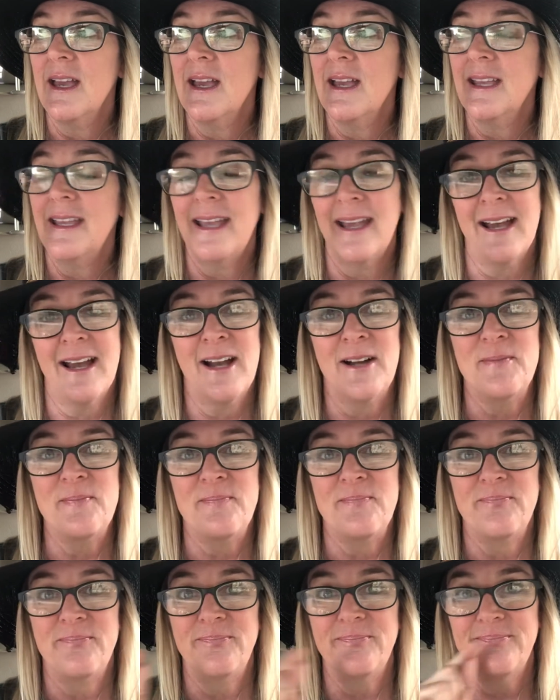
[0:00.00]
Yeah.
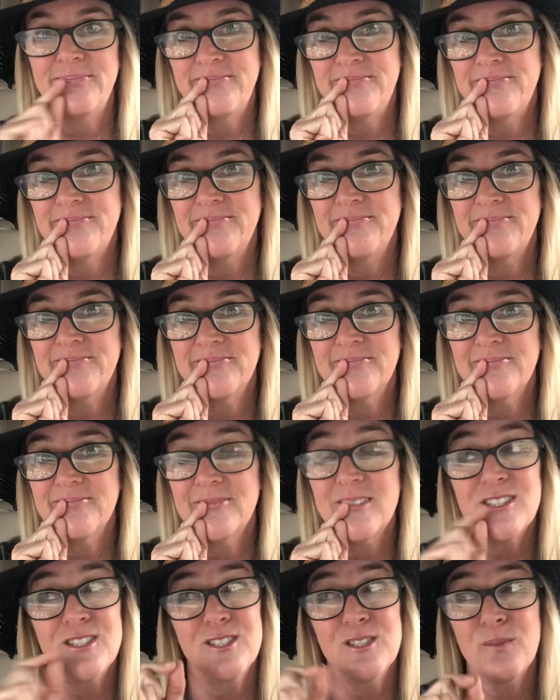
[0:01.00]

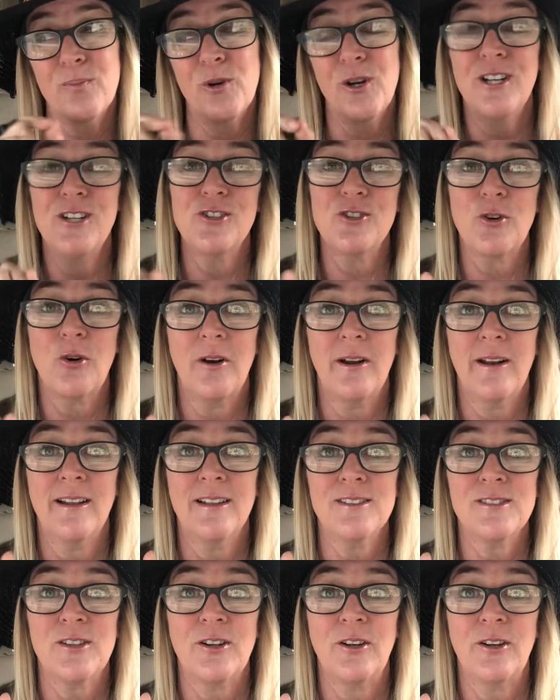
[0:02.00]
This is a pretty short
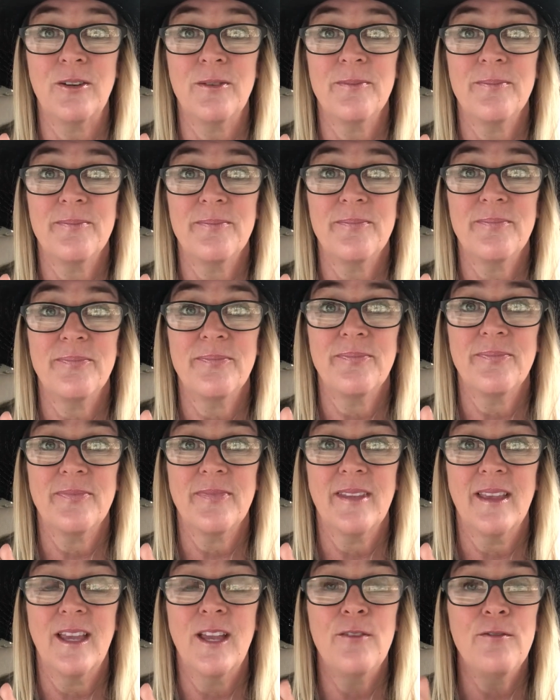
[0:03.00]
answer.
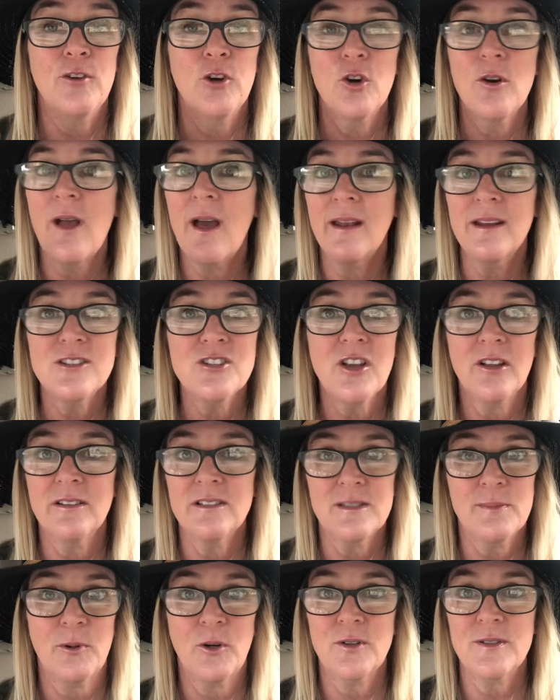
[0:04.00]
If you're not a
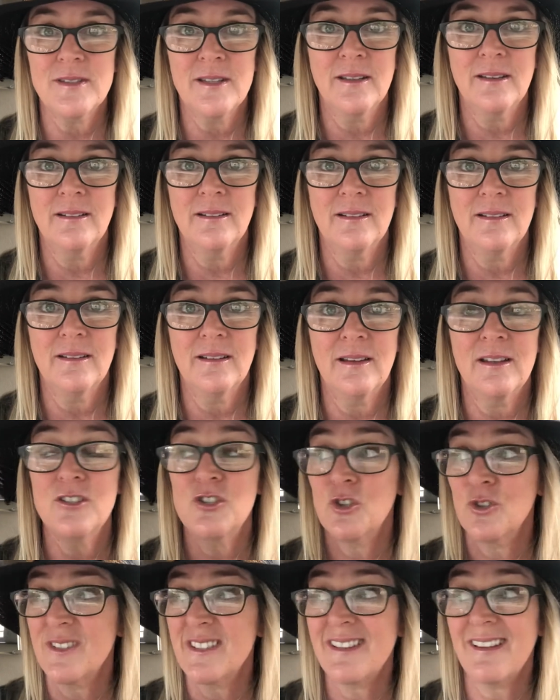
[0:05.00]
jealous person and
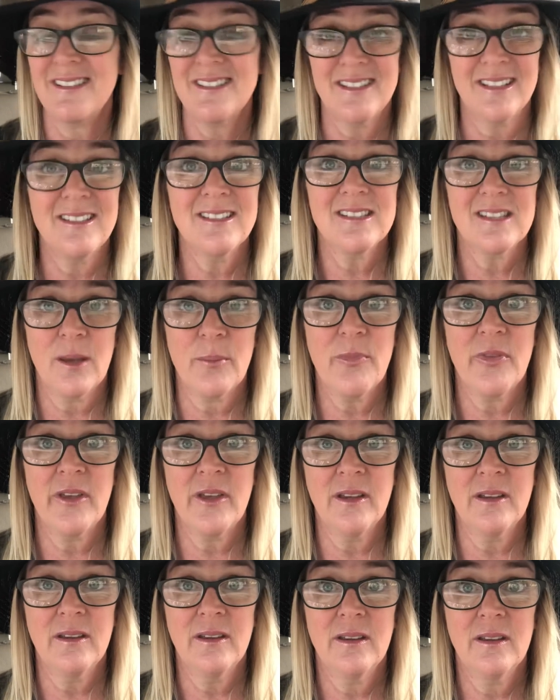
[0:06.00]
you're sensing
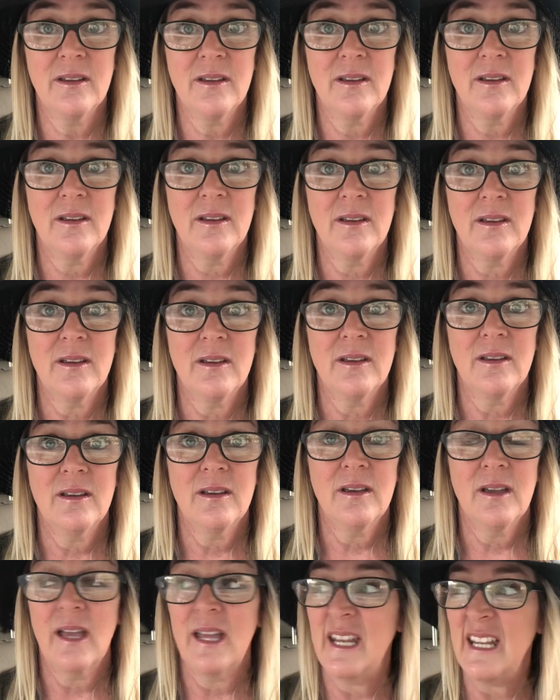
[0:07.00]
something
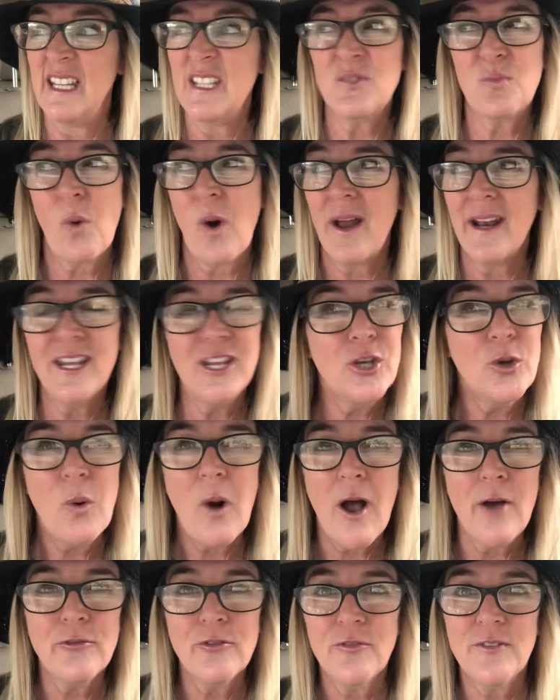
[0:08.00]
and he's wanting you
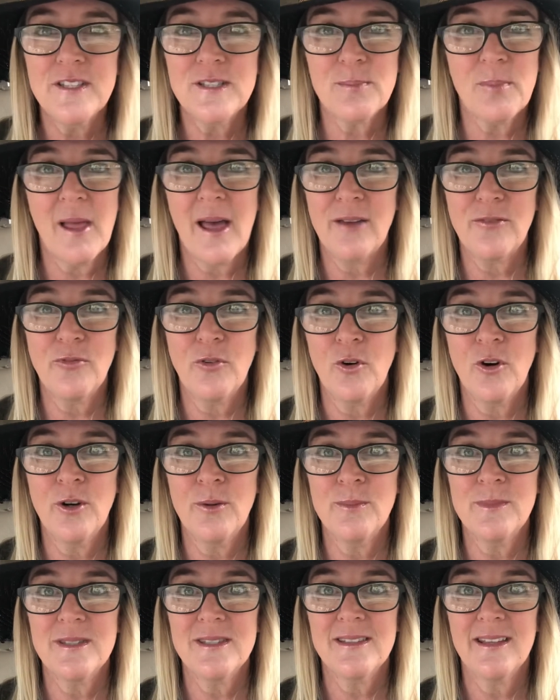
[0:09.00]
off of his
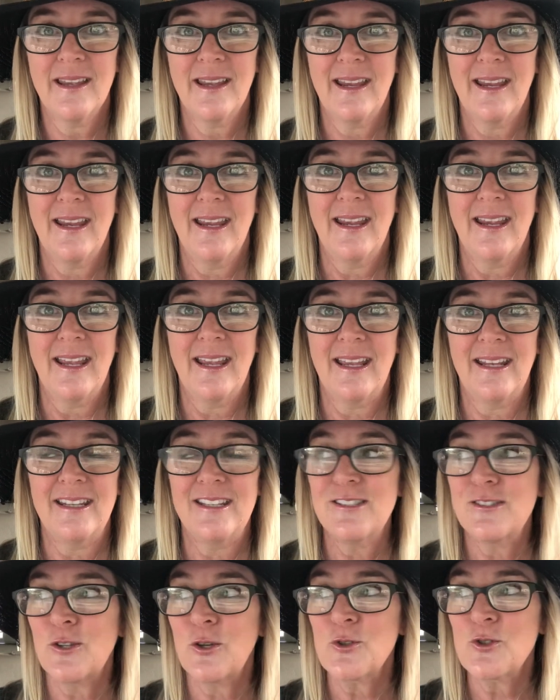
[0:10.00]
platforms and
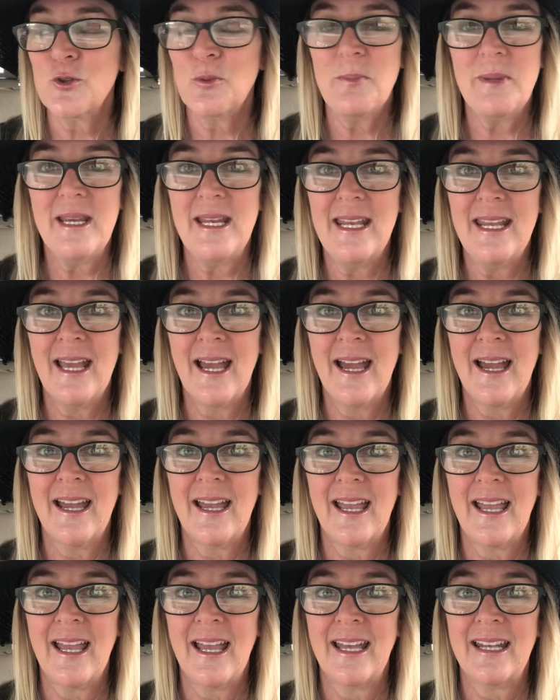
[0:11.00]
his social media
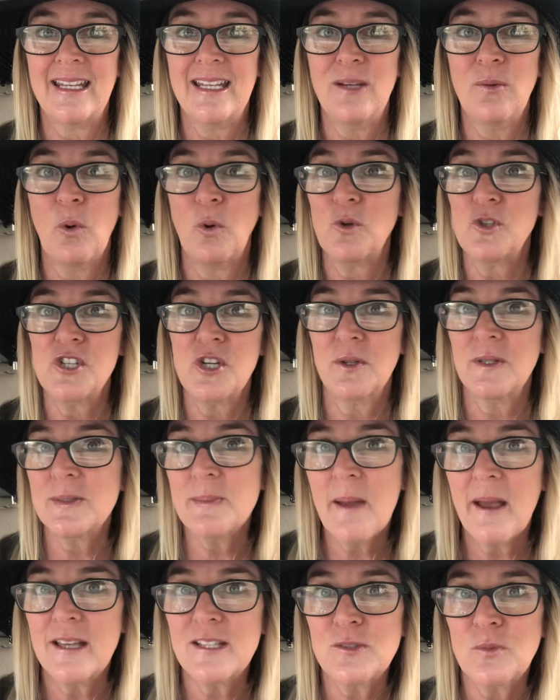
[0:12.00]
and he won't share his
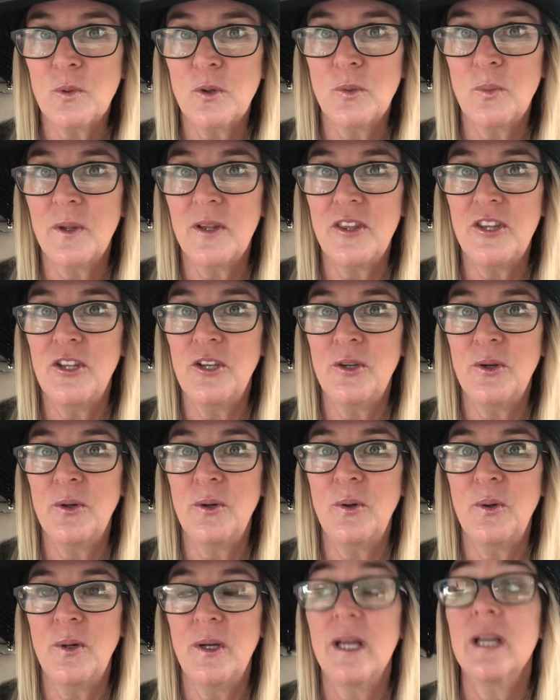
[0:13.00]
password with
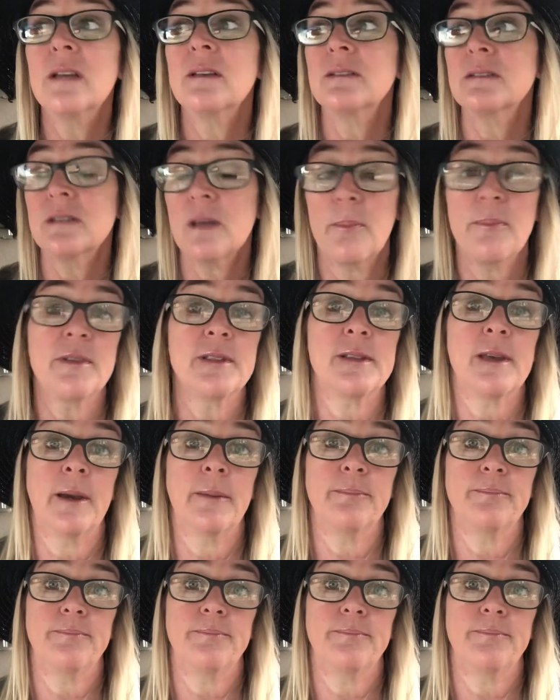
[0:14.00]
you, something's up.